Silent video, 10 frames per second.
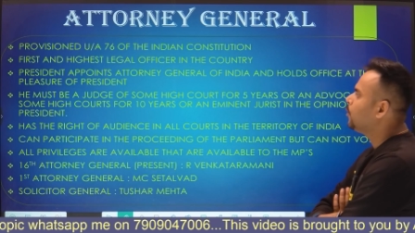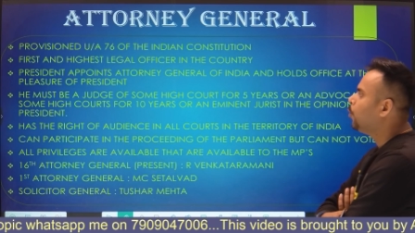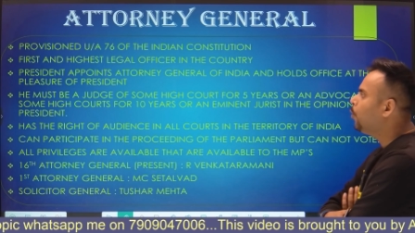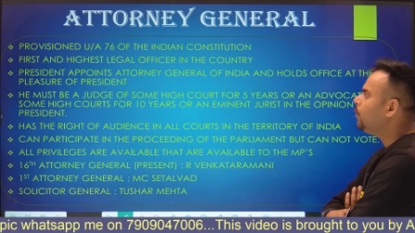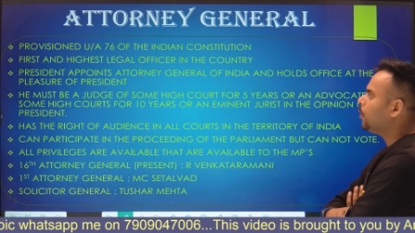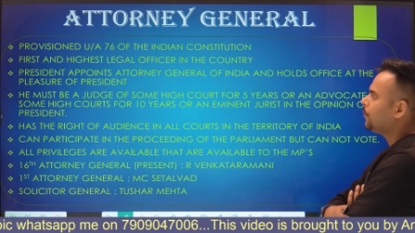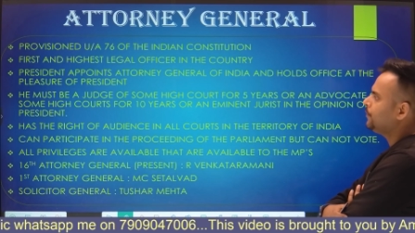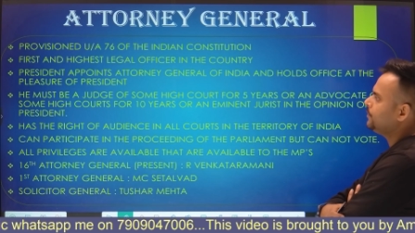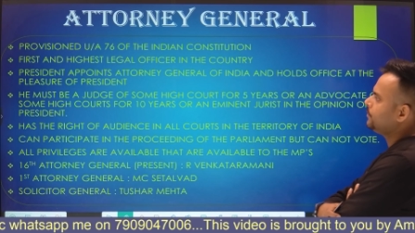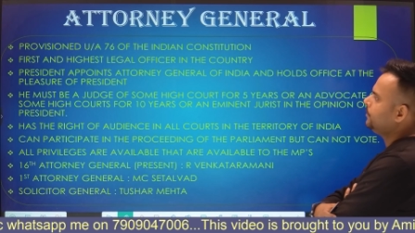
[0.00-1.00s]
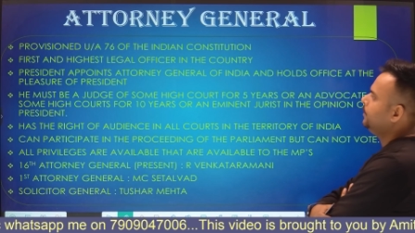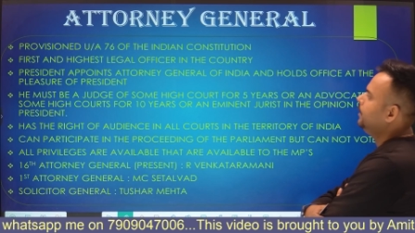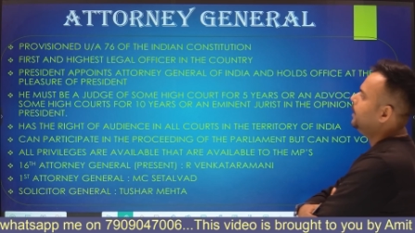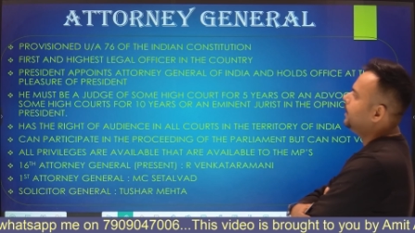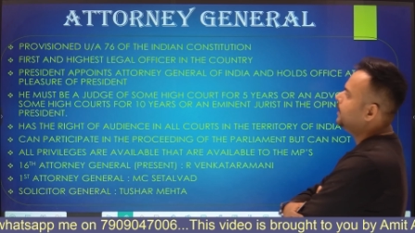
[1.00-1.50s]
hold office
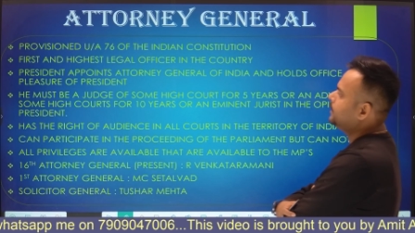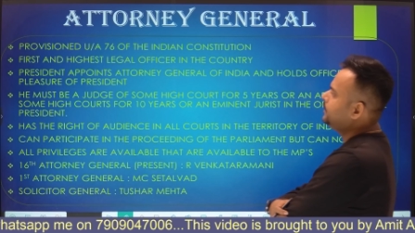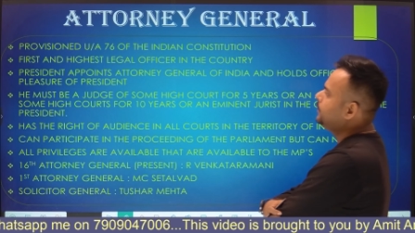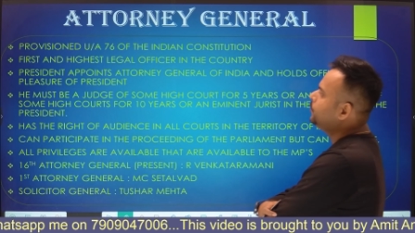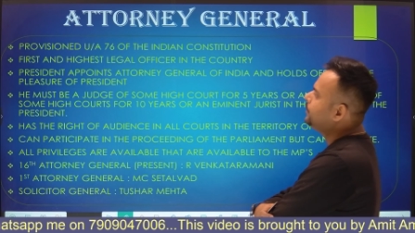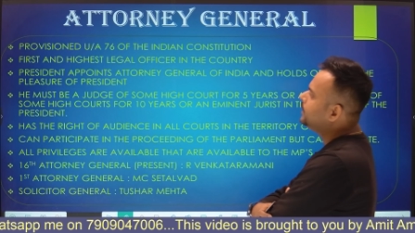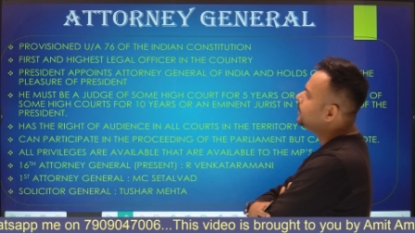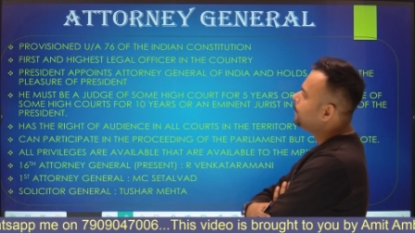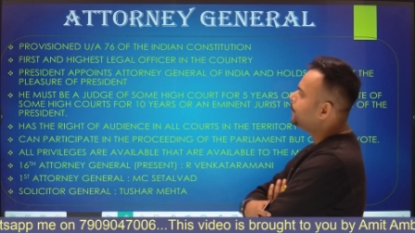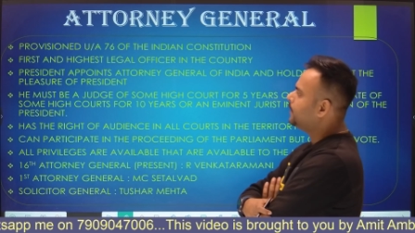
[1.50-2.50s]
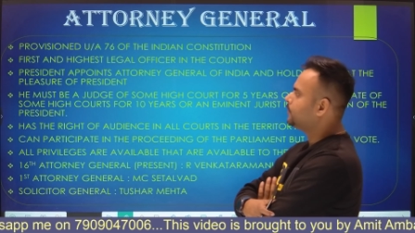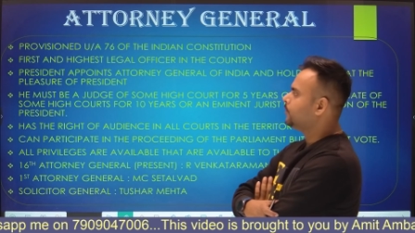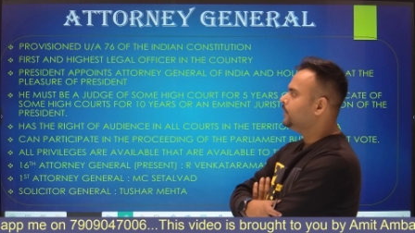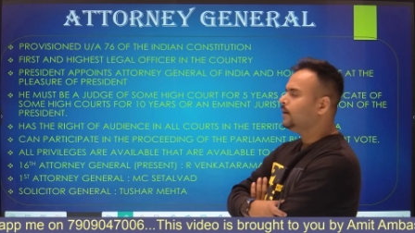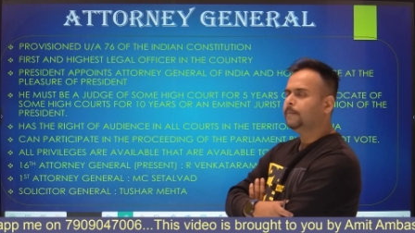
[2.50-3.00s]
till the pleasure of
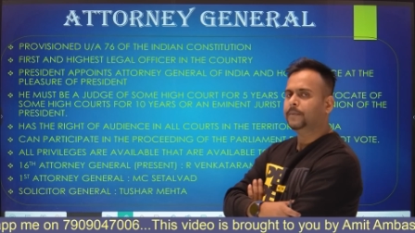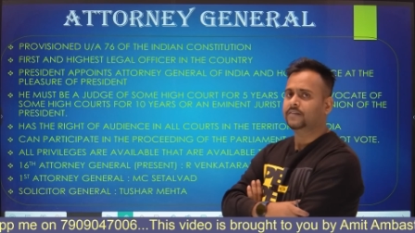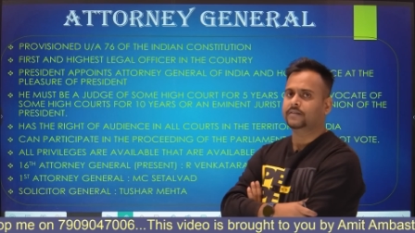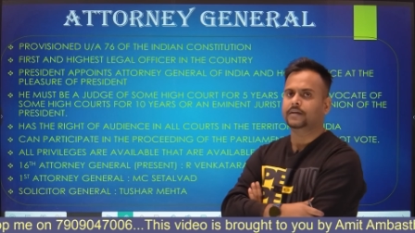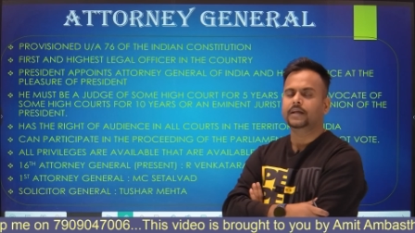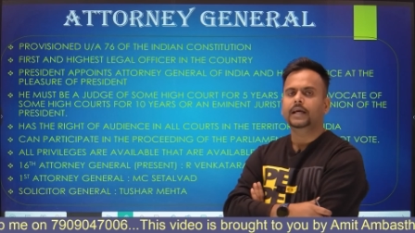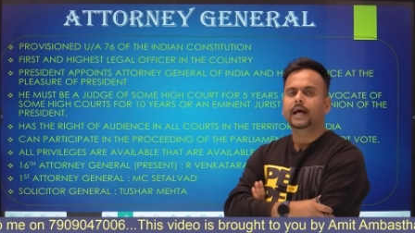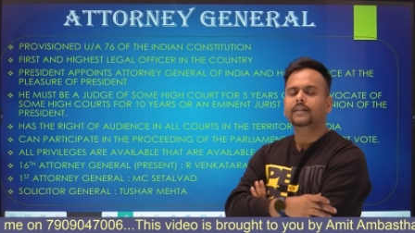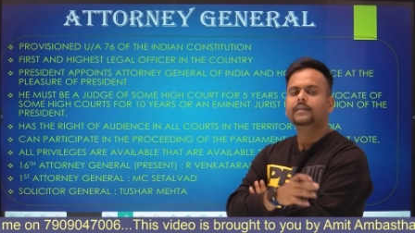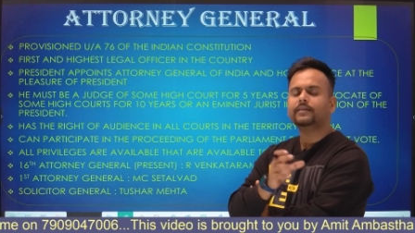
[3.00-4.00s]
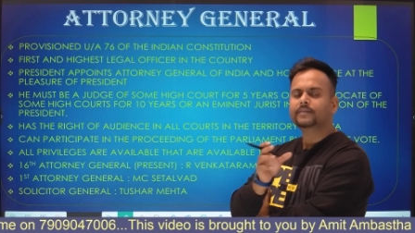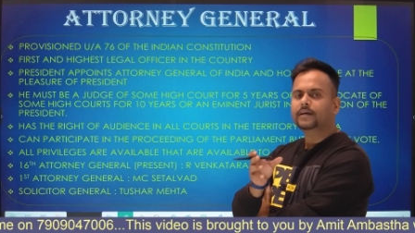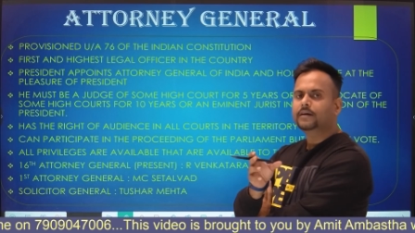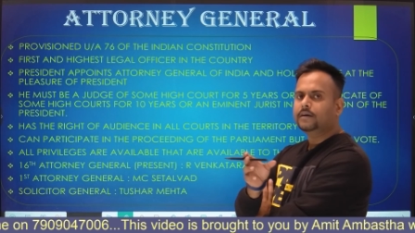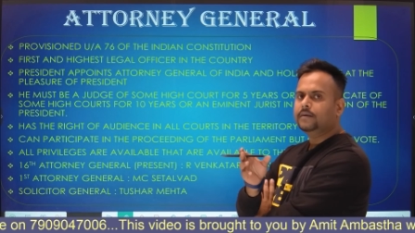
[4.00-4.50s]
the President. And there
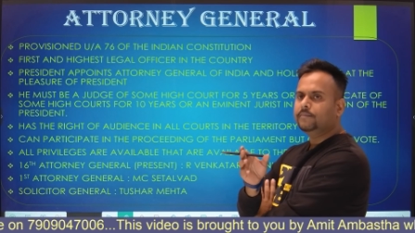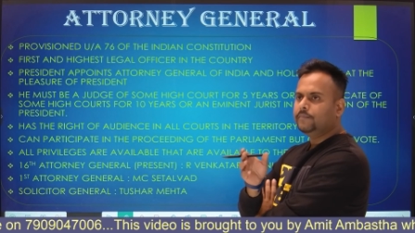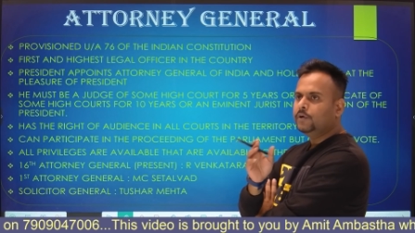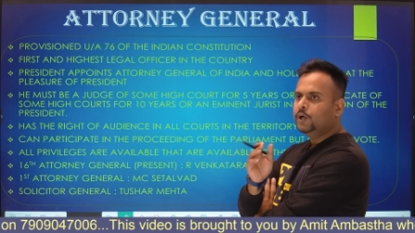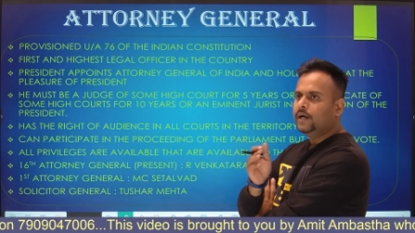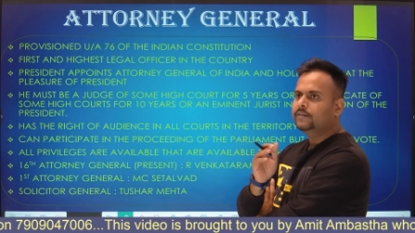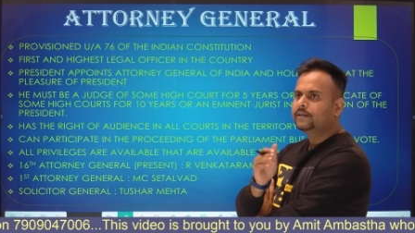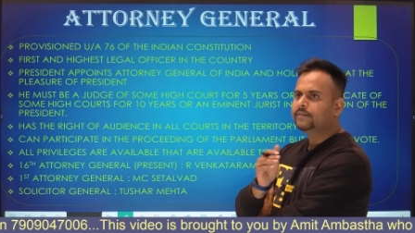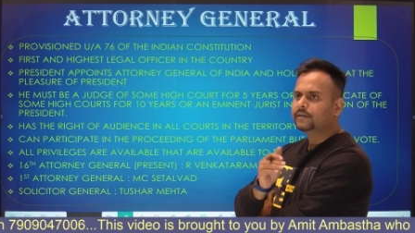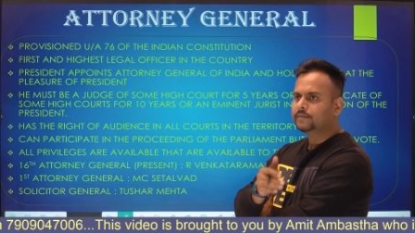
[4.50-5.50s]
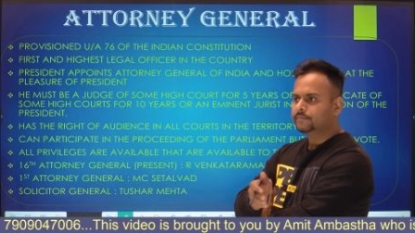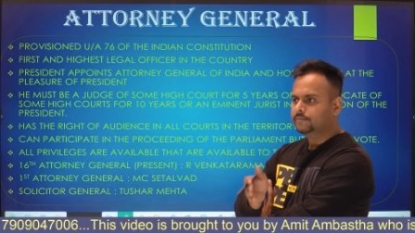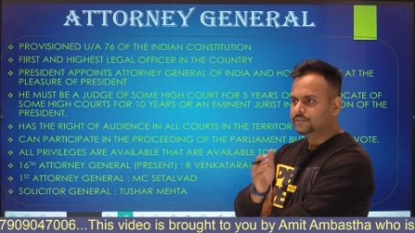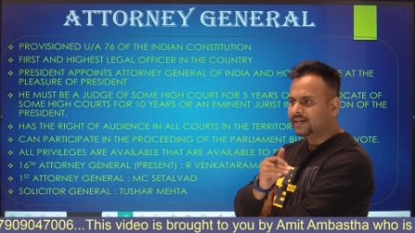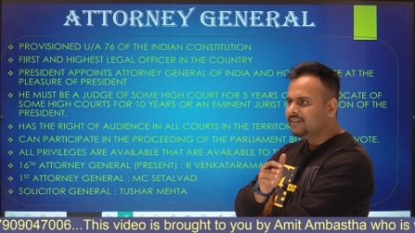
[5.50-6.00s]
is a
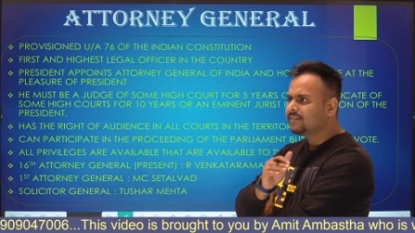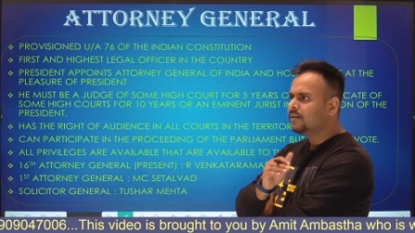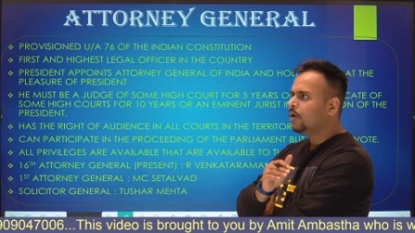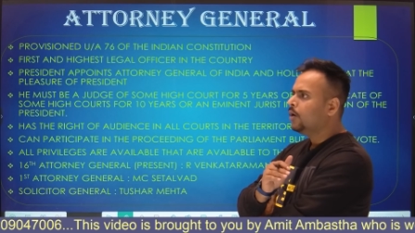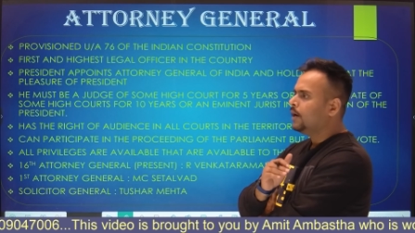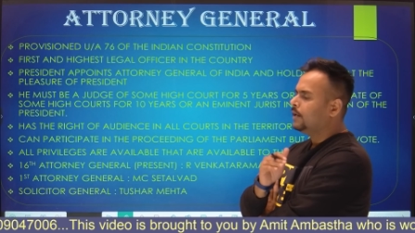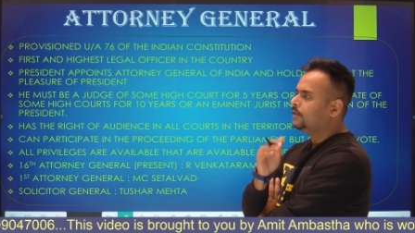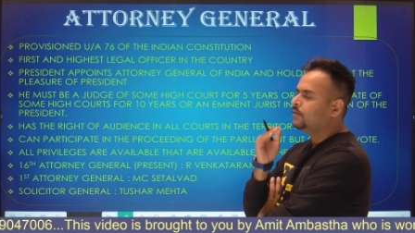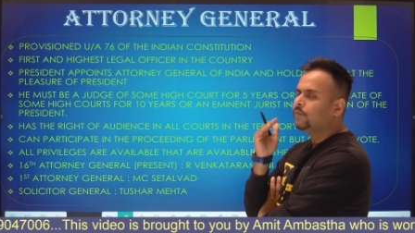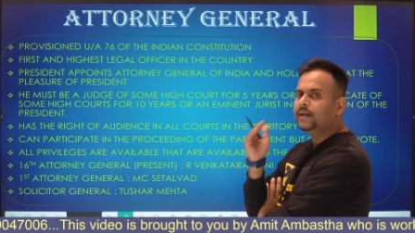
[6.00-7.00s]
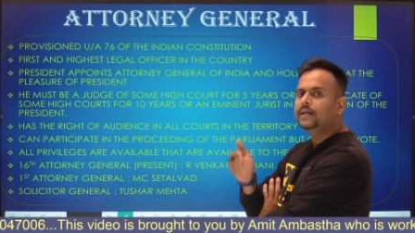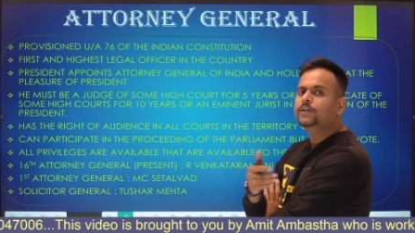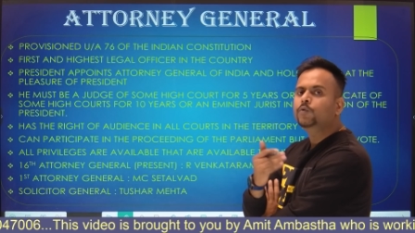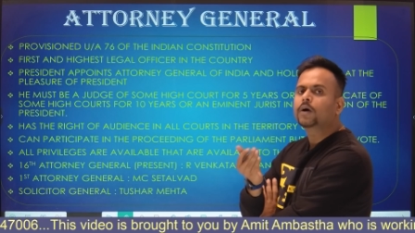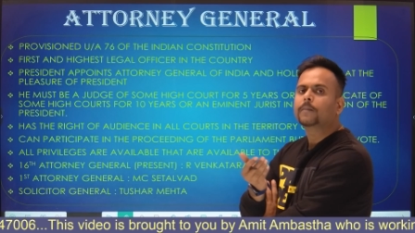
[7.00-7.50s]
tradition that when a
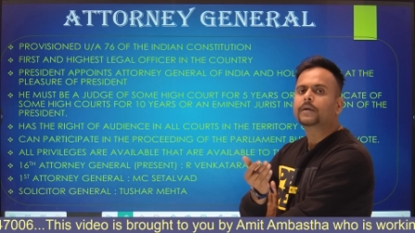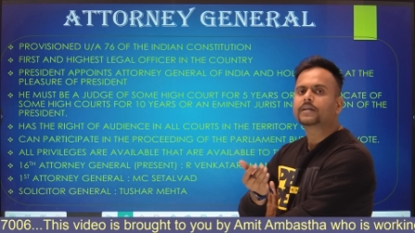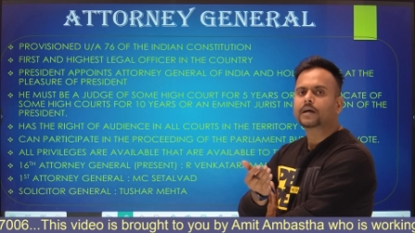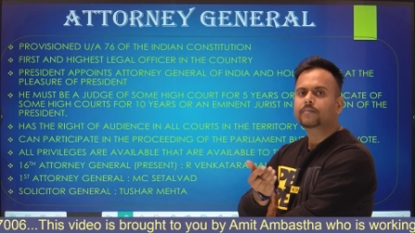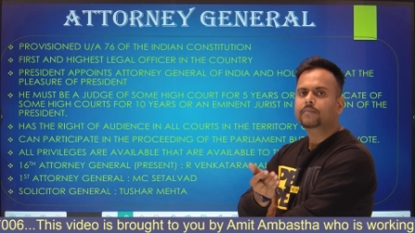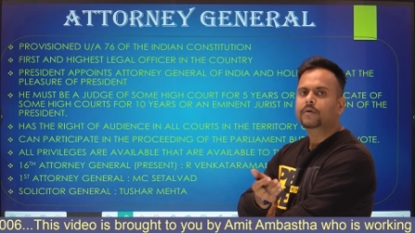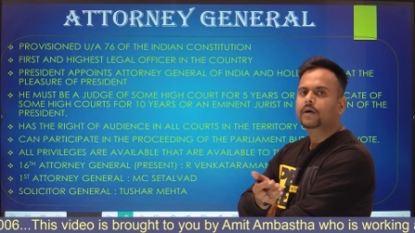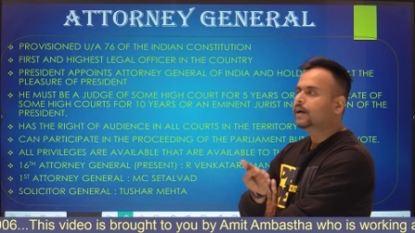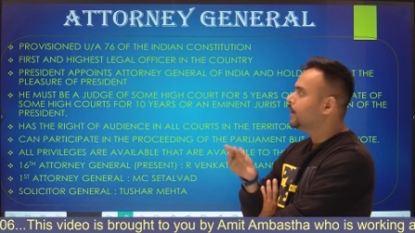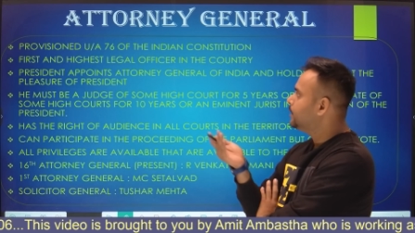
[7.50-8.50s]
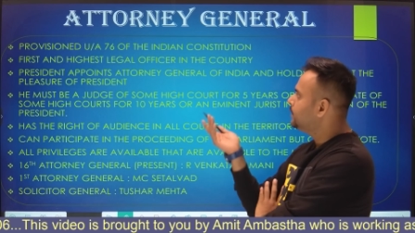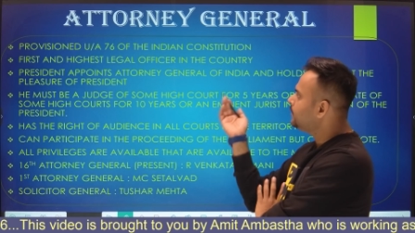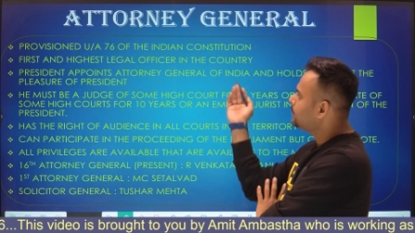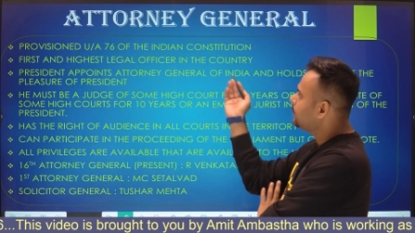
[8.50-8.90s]
new government comes, this